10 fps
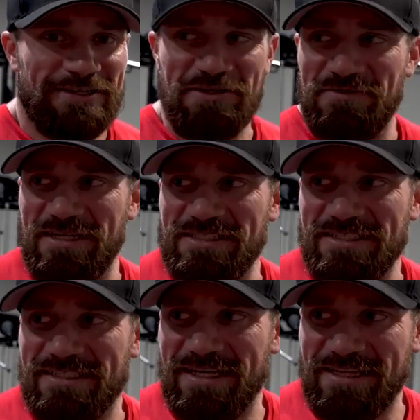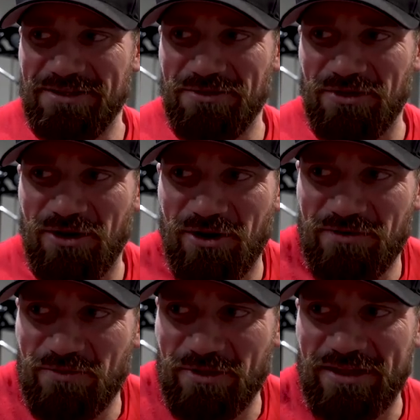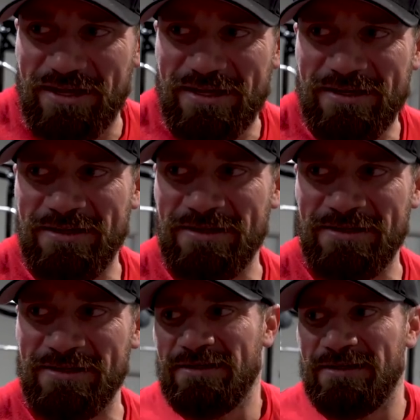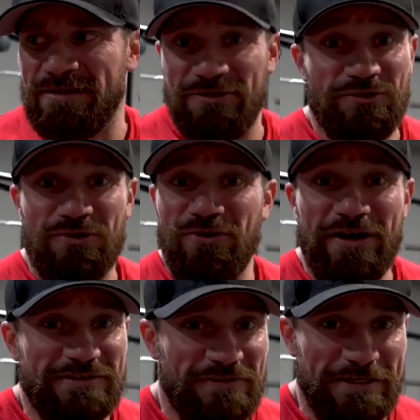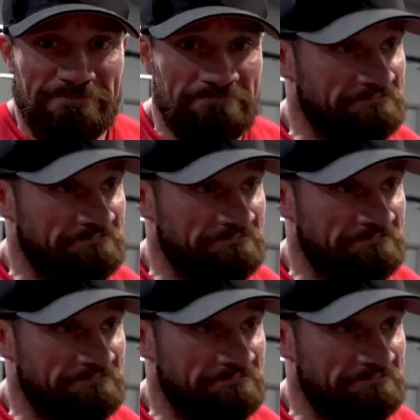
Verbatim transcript: no veggies, nothing doing the carnivore thing, and doing CrossFit,